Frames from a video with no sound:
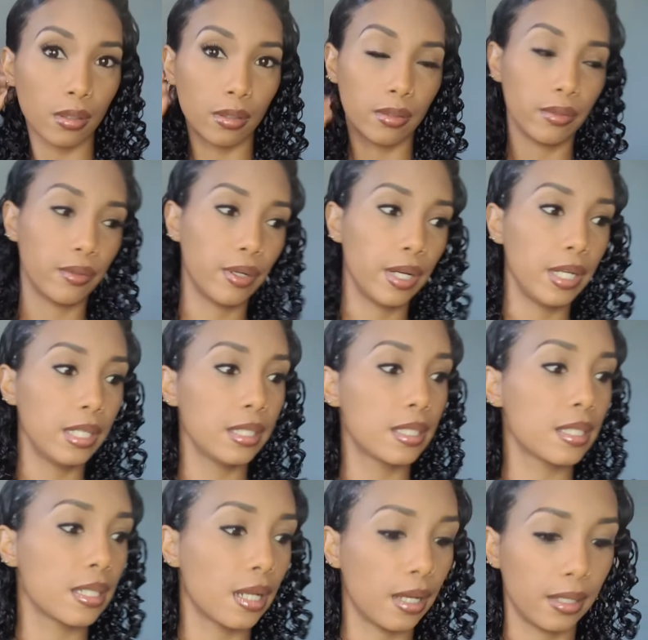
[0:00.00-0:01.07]
Right,
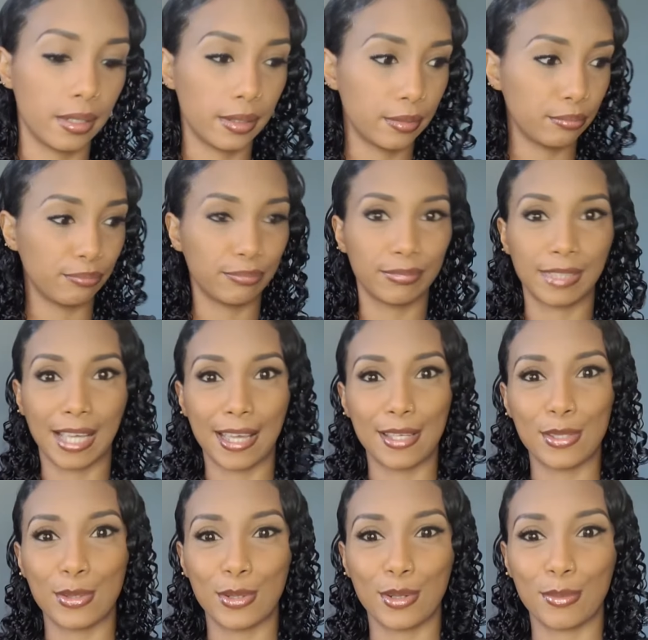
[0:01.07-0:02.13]
guys,
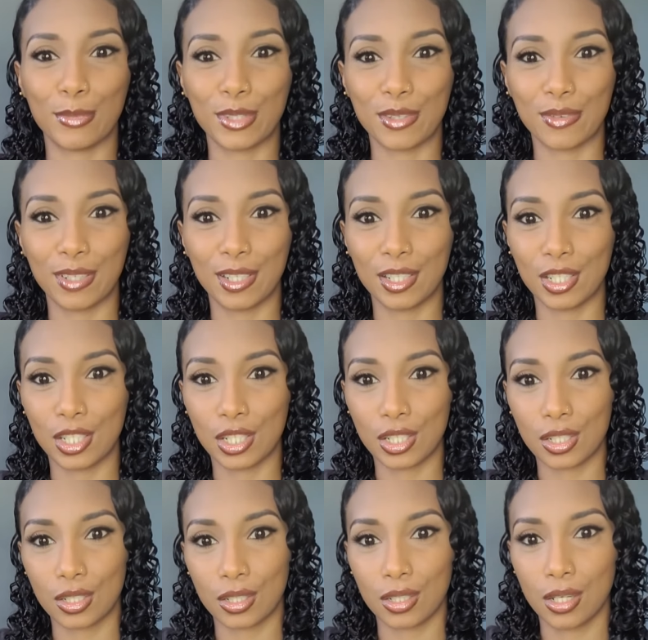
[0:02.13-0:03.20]
we're almost finished.
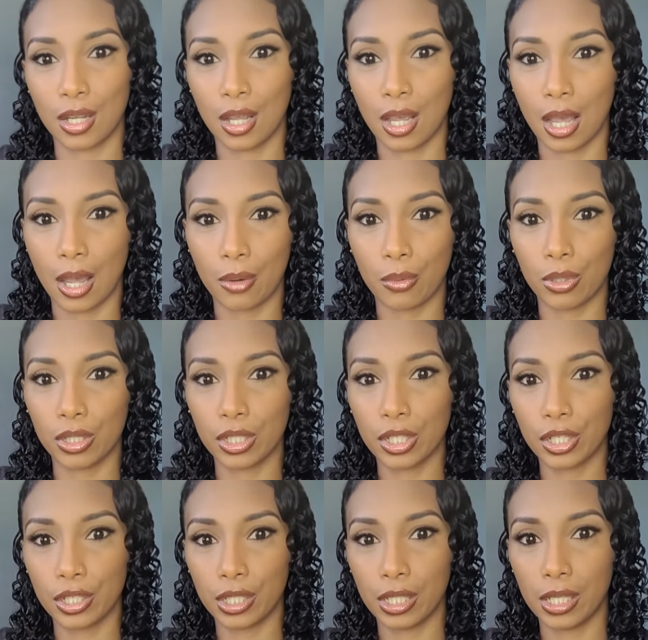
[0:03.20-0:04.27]
I want
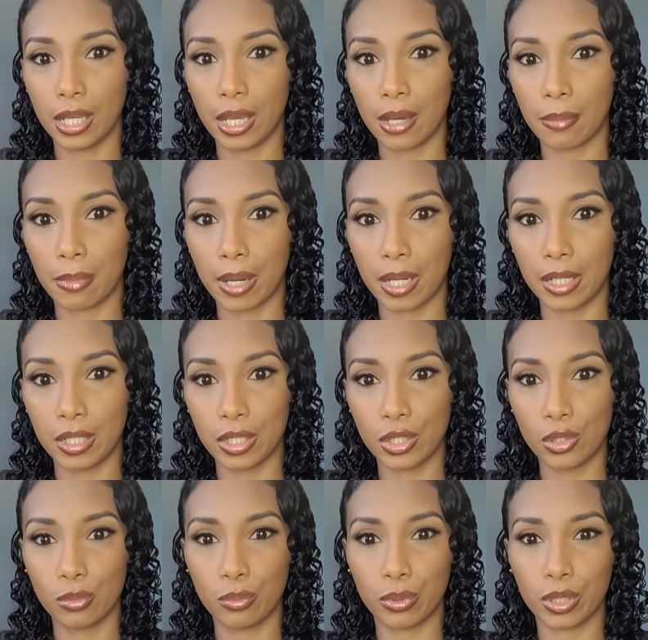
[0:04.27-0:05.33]
curly hair. Mine is
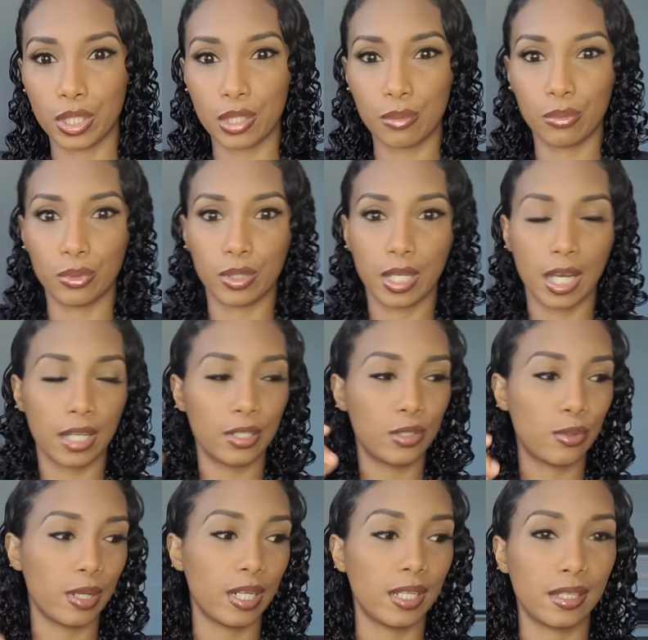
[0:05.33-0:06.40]
super smooth, can't do
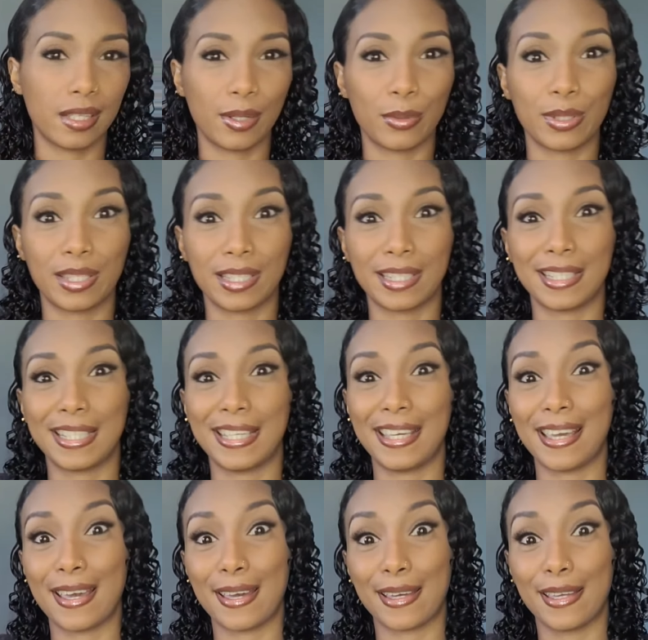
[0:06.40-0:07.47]
anything with it.
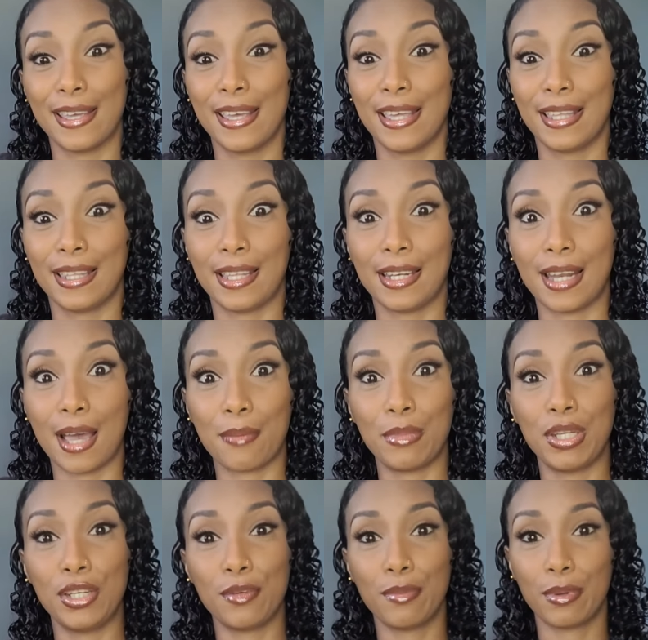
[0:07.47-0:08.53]
Yeah, then that
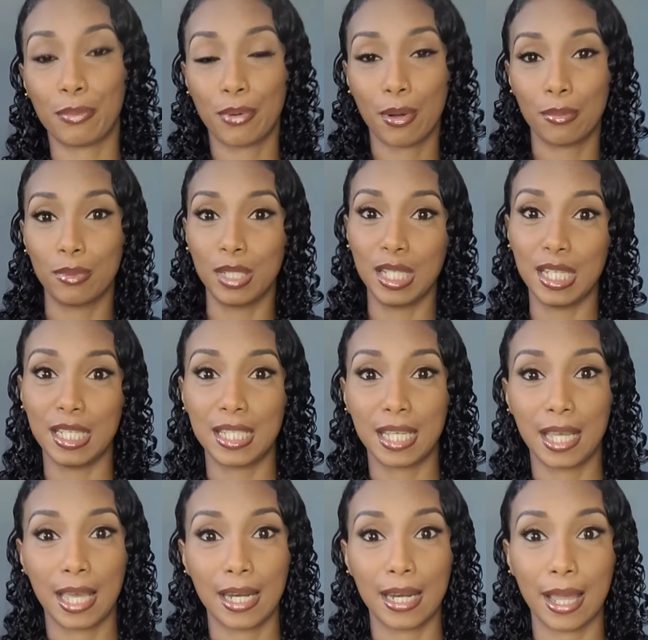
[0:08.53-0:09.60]
means you probably need to
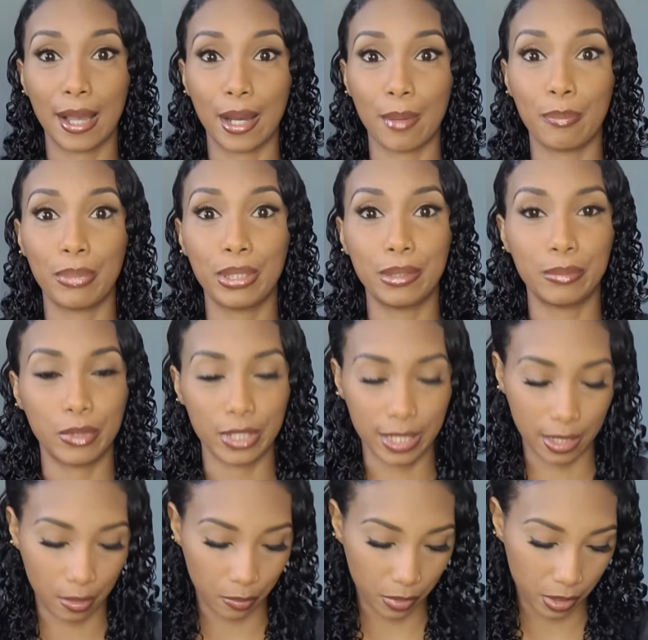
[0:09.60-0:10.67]
get like a perm or
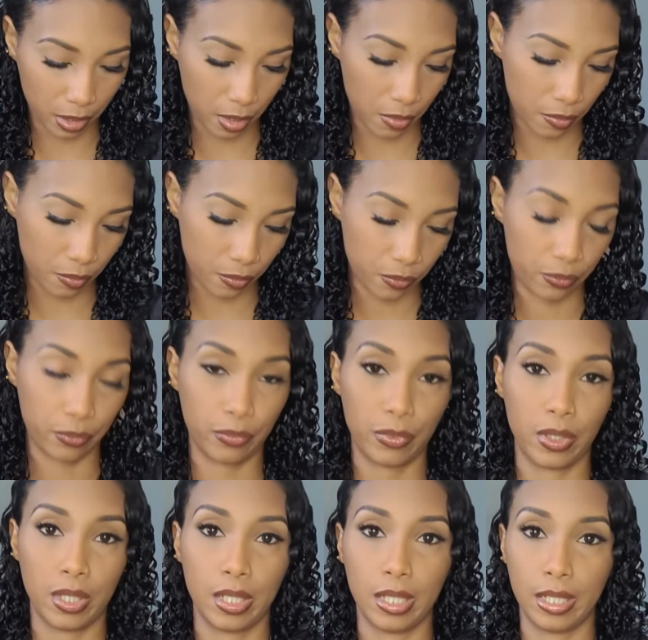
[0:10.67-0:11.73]
something
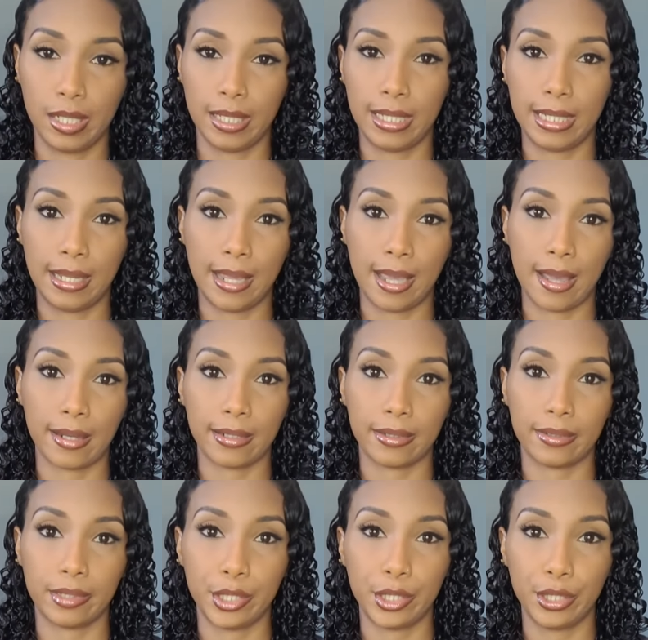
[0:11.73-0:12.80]
to get
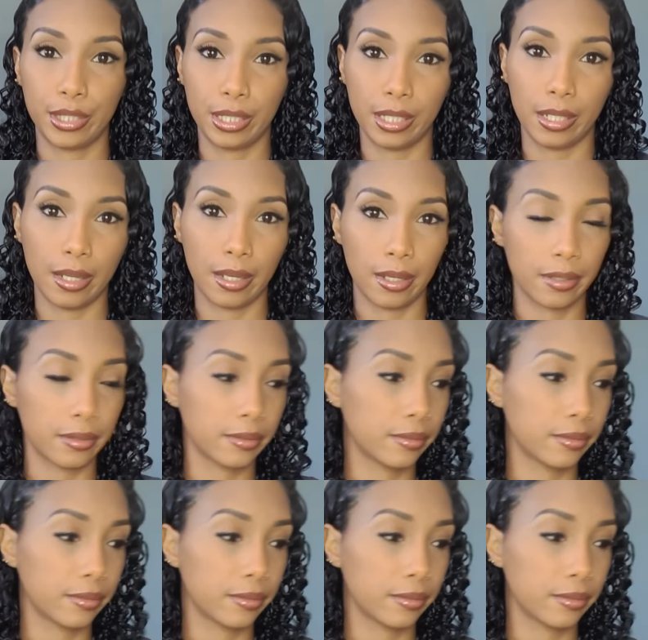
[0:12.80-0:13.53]
curly hair.